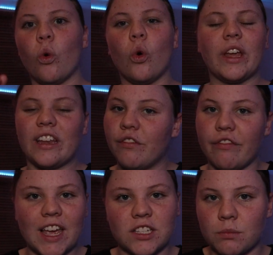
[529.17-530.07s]
or
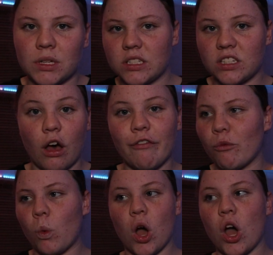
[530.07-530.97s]
investment
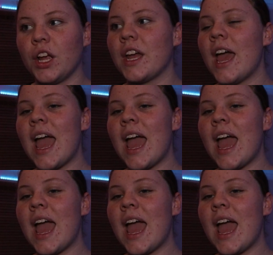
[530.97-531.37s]
stuff work,